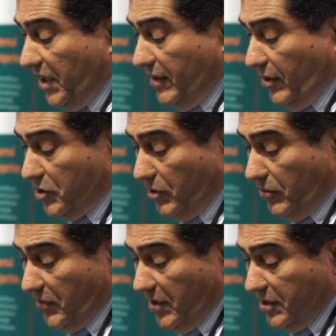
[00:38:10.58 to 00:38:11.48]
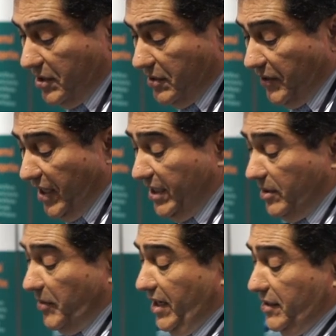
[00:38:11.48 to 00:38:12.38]
done also, this is for the
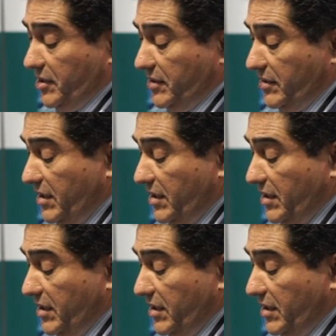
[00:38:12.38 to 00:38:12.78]
antibiotics